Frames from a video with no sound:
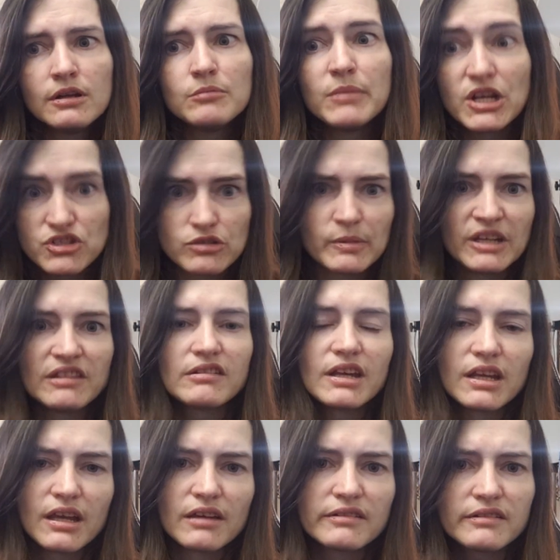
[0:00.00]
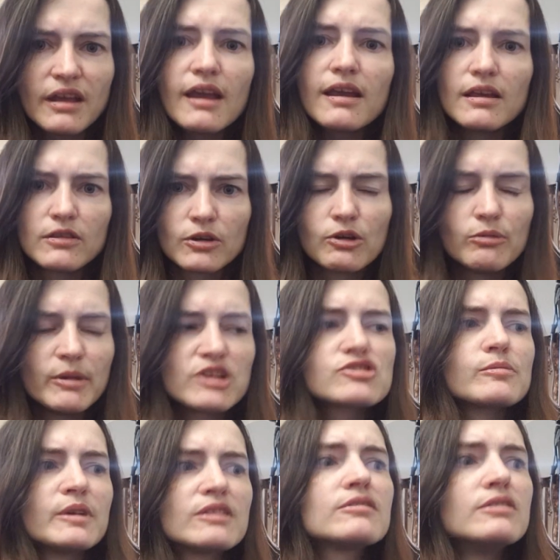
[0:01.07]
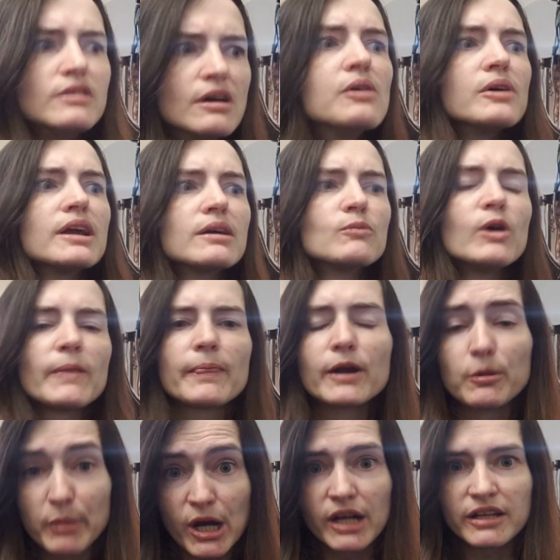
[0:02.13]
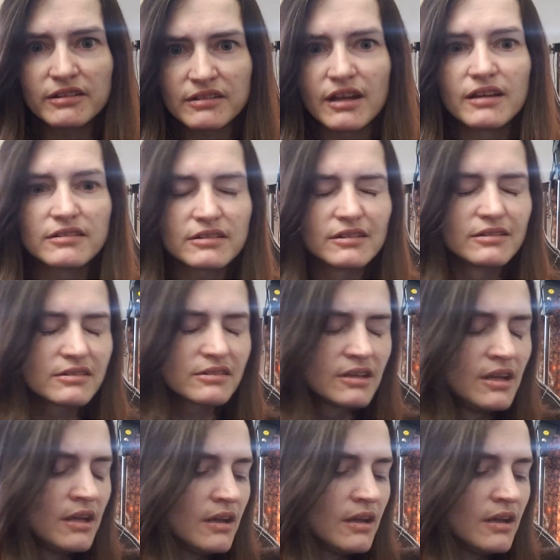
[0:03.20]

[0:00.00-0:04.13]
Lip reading: measurements, I guess, taking their own measurements and knowing what their body size is.